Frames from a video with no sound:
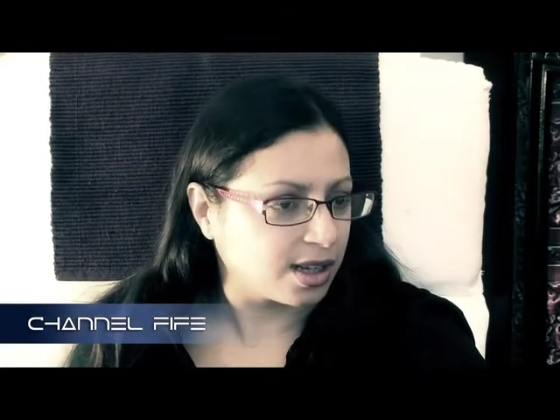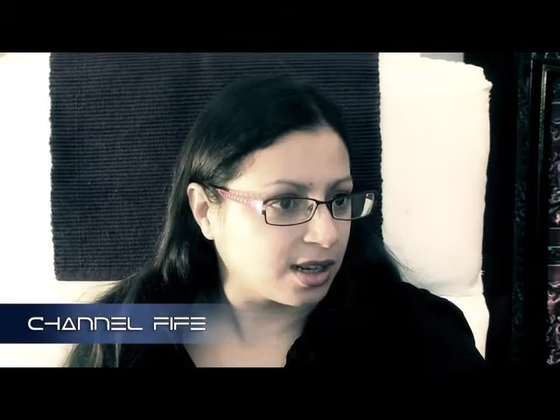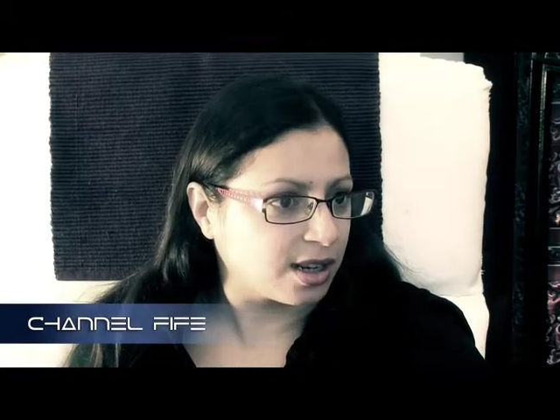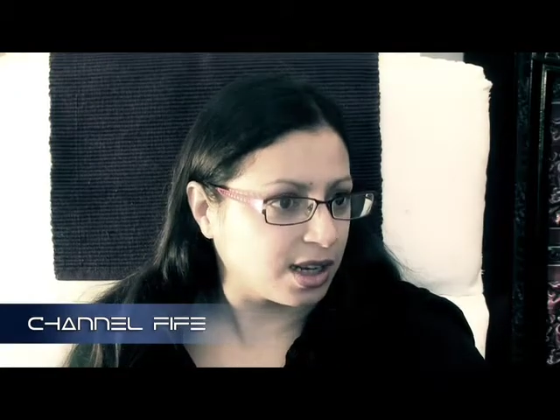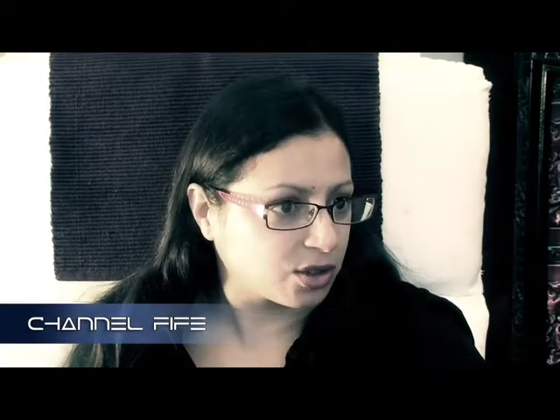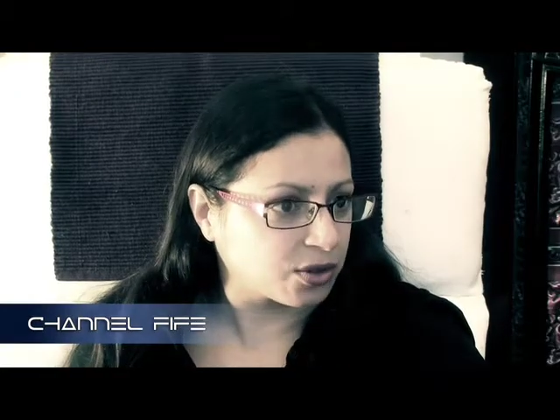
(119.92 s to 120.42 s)
in
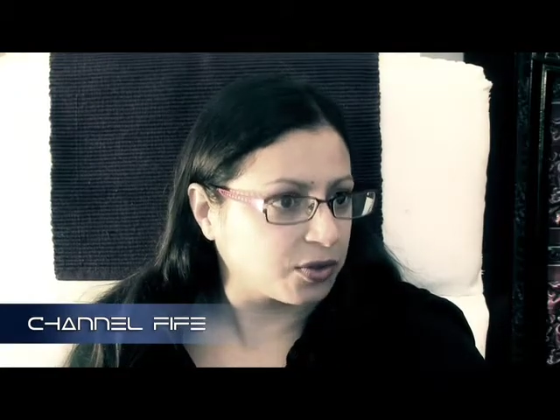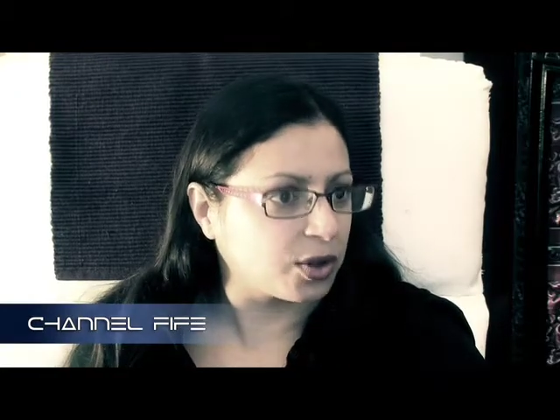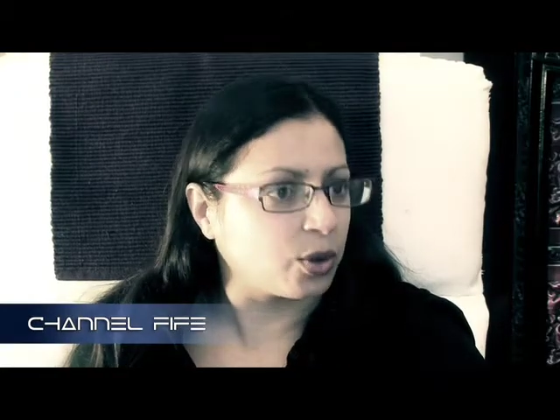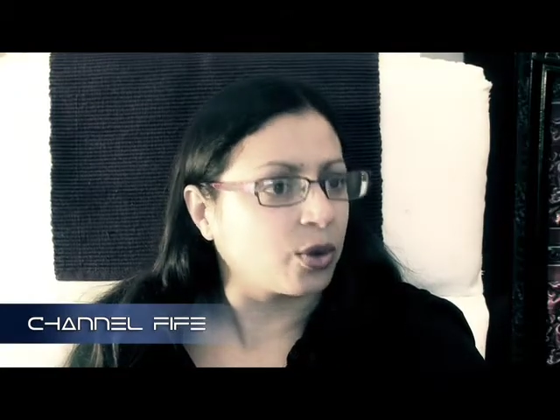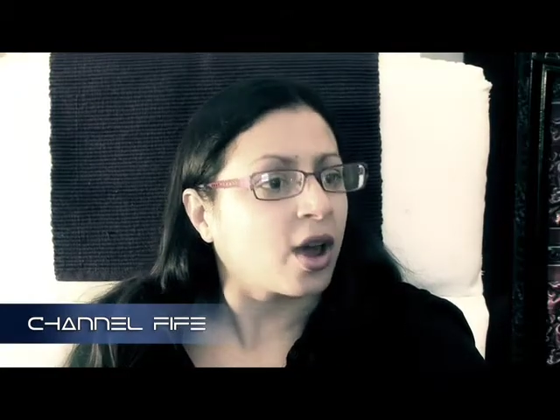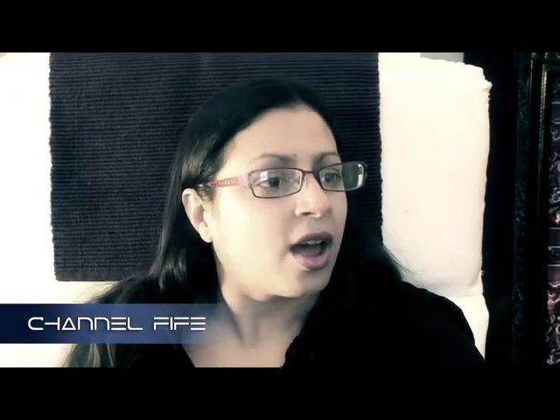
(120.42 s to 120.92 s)
an
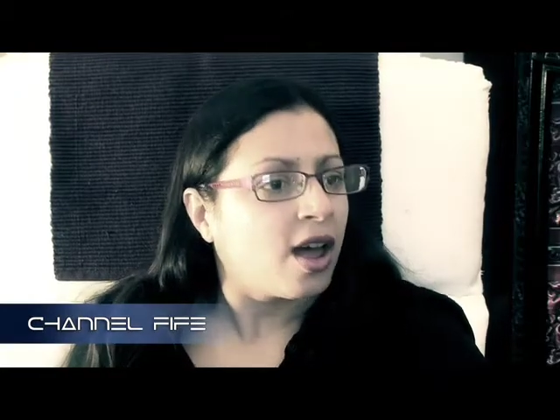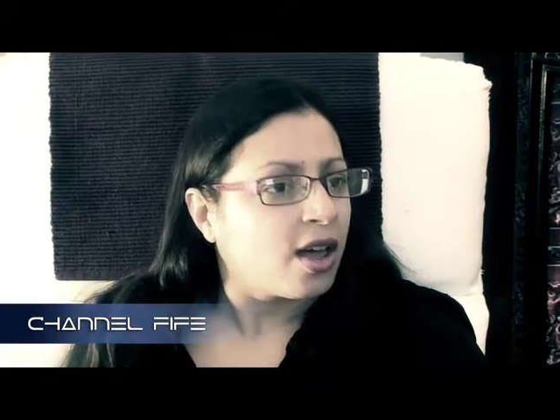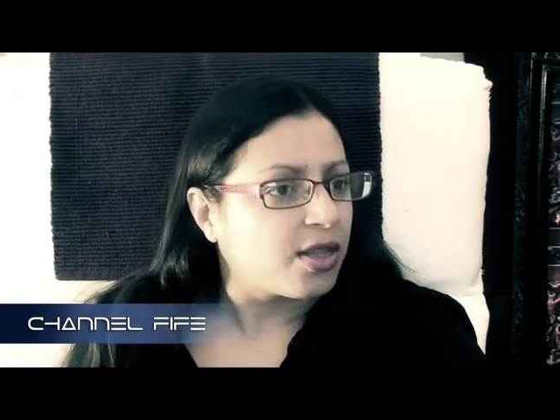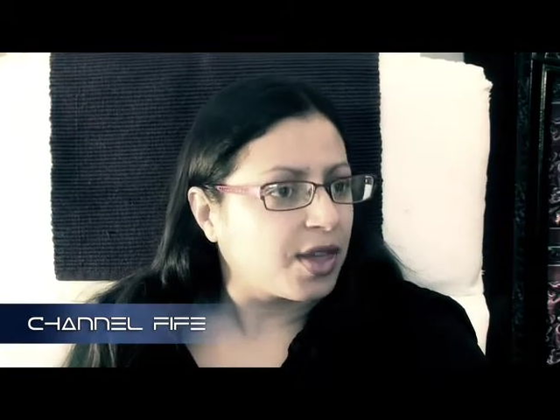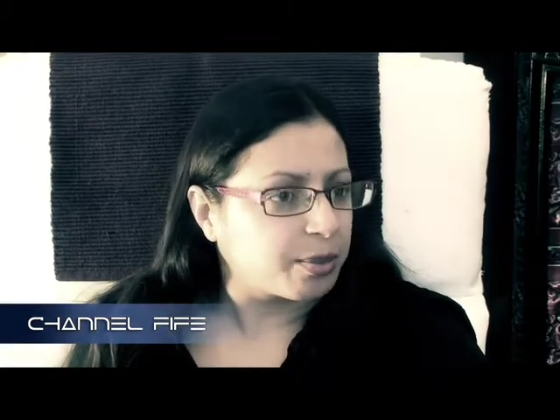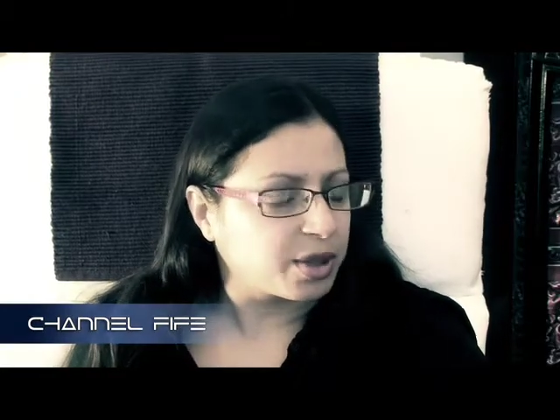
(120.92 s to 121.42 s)
interview
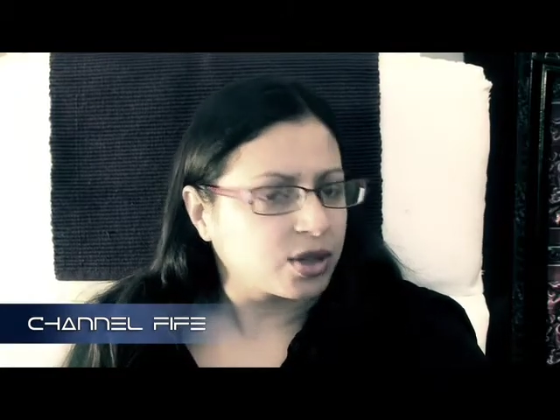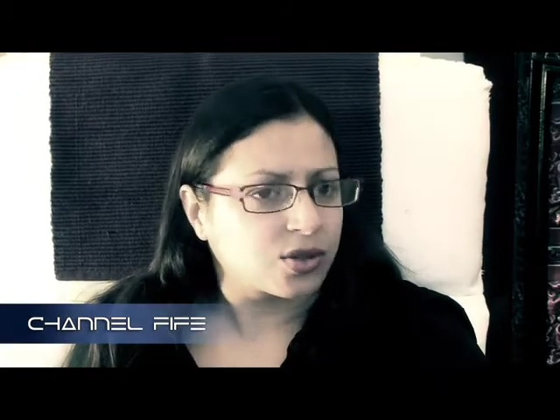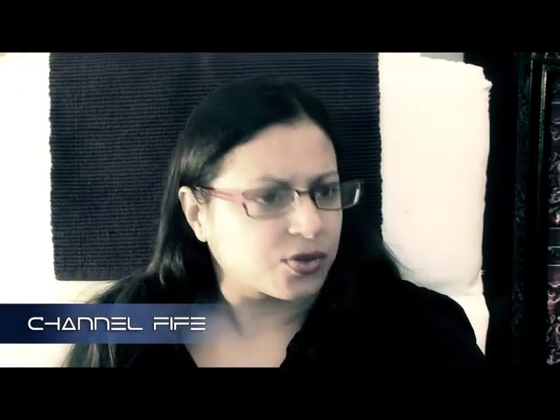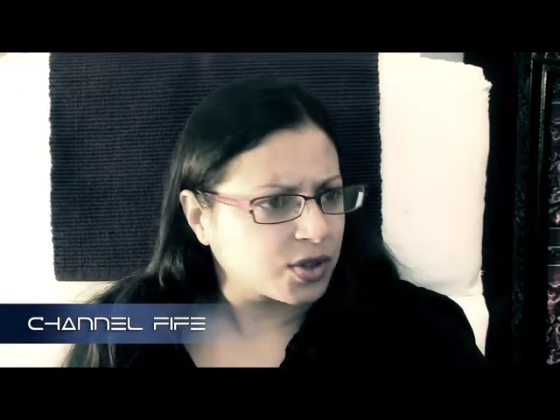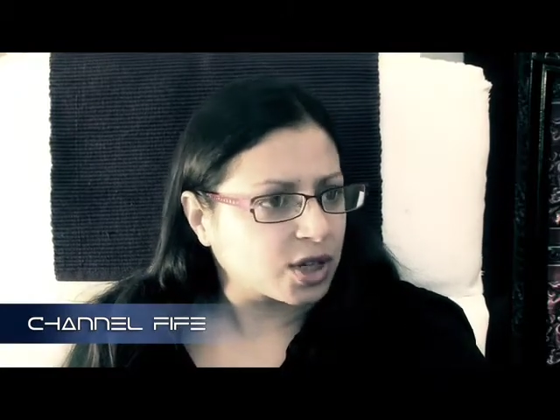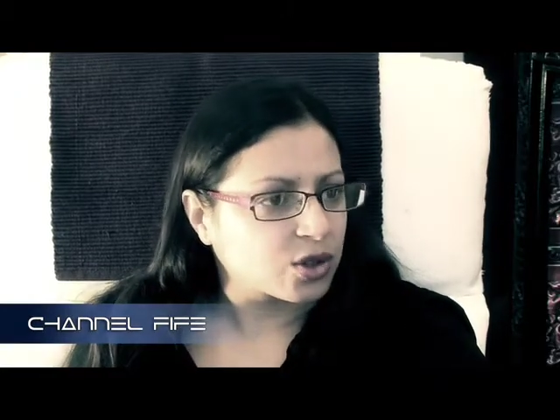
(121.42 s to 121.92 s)
that because
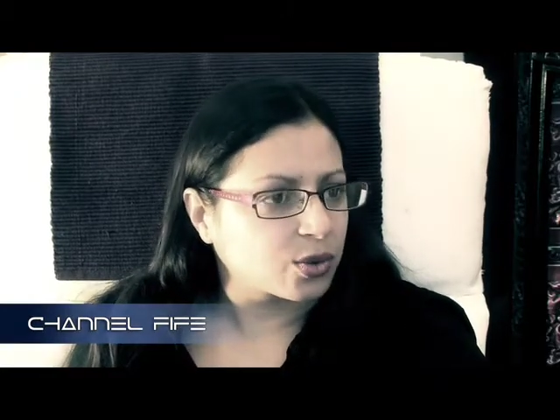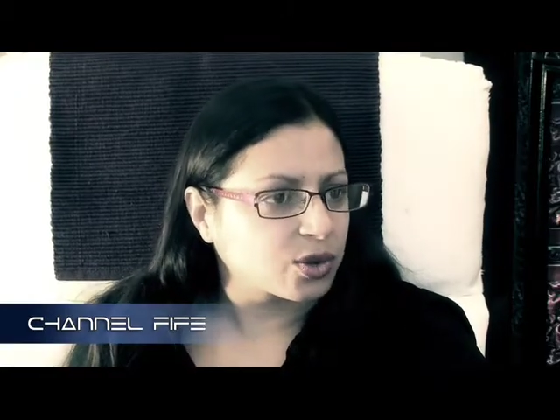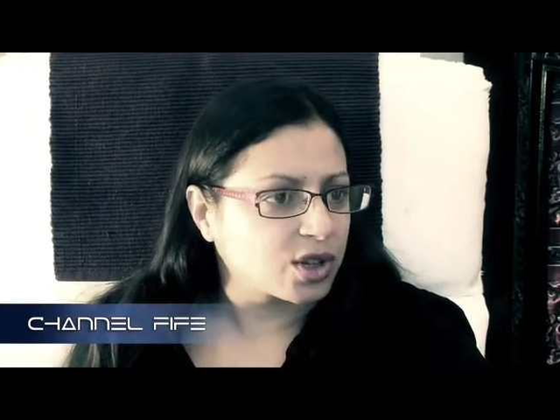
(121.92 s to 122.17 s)
of sexual